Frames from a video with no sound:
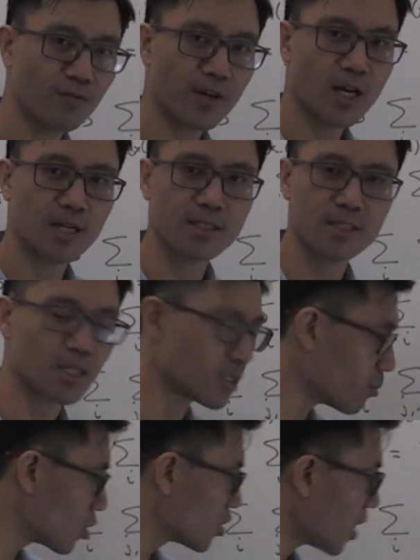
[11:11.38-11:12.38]
of vi tensor
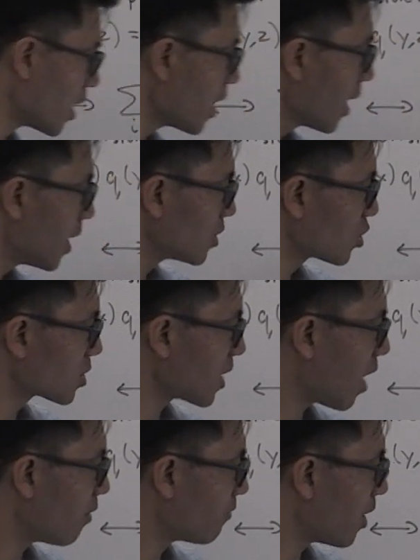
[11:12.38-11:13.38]
wj? It's just
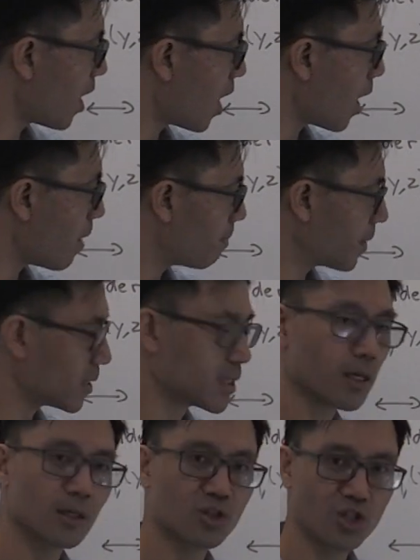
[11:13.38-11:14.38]
alpha i
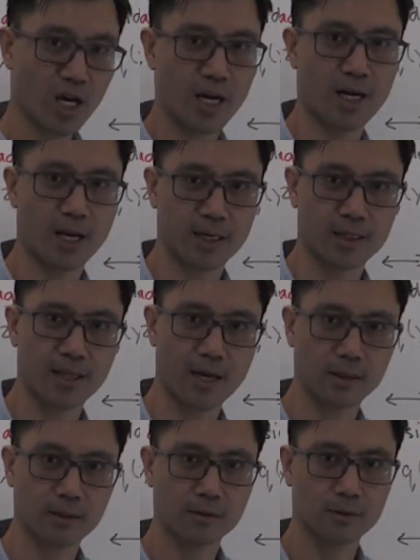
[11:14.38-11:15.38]
beta j, like
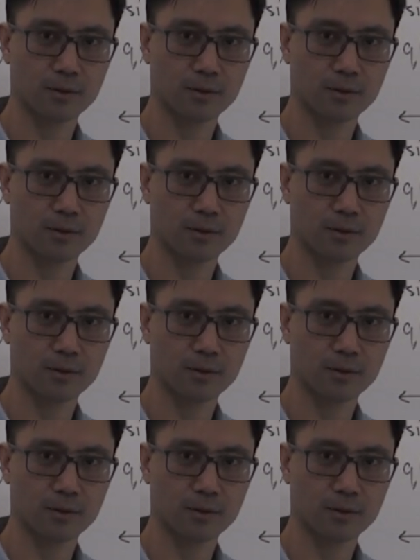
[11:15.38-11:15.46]
that.